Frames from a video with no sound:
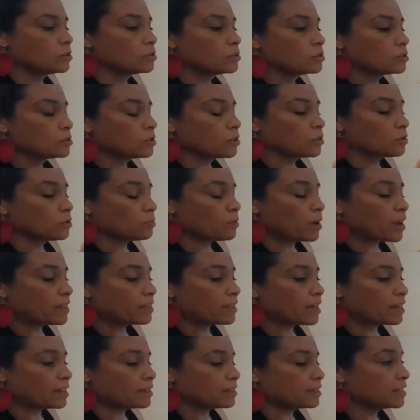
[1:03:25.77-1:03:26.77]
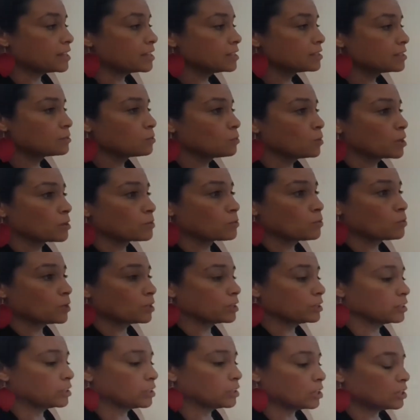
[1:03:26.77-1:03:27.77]
So the way that this one
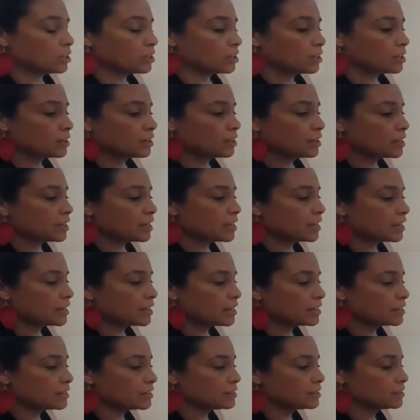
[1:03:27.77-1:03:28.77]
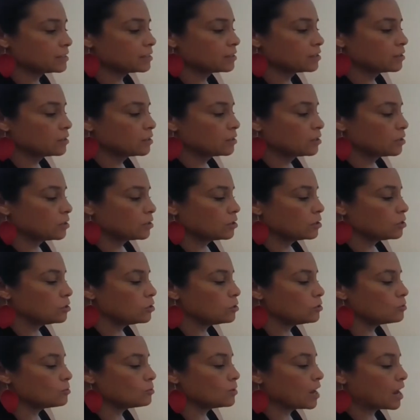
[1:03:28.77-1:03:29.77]
would look is
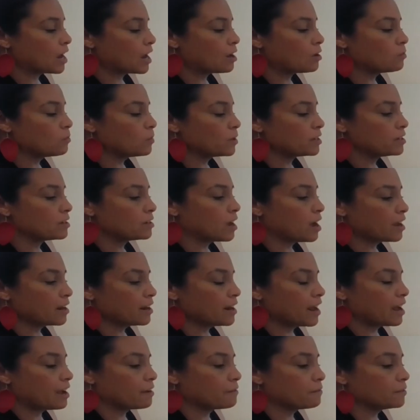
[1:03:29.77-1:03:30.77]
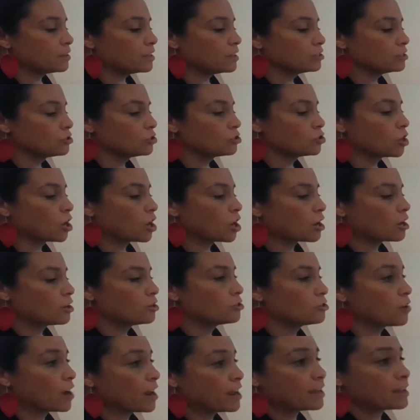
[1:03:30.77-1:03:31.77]
you now would not have this
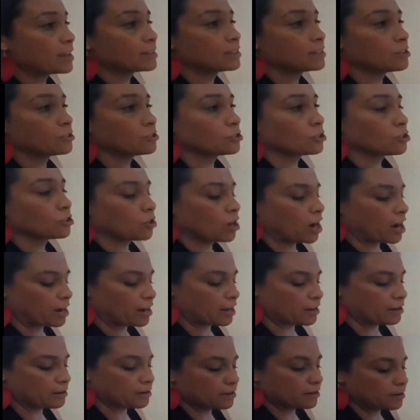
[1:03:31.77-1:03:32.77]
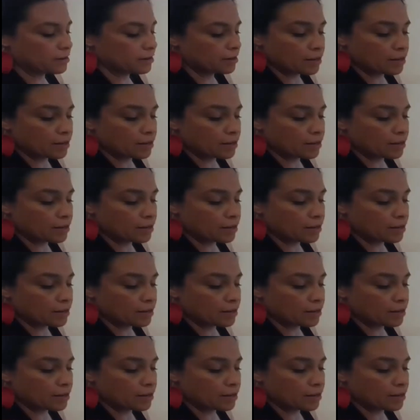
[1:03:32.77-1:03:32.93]
charge, right? Because there's a credit.